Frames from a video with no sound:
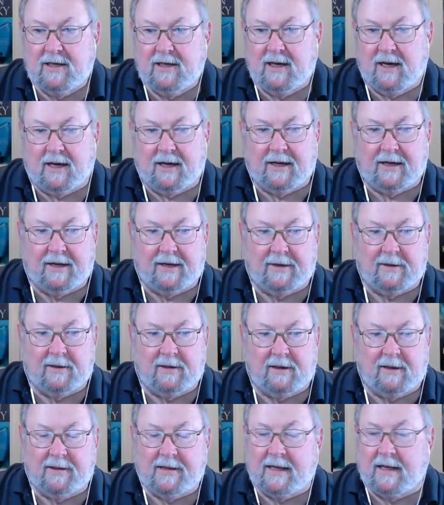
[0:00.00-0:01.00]

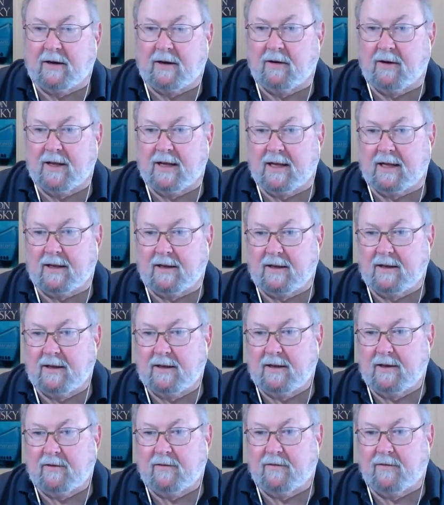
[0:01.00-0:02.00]
on the internet
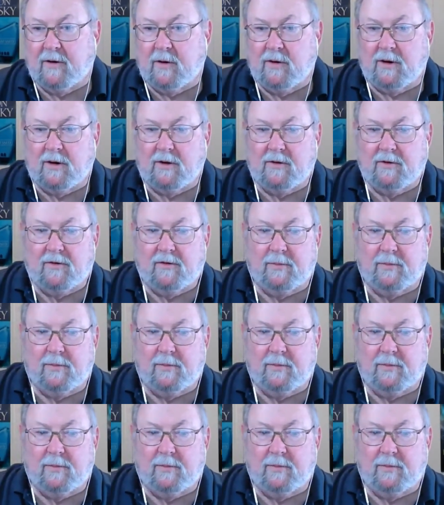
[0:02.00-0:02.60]
photos.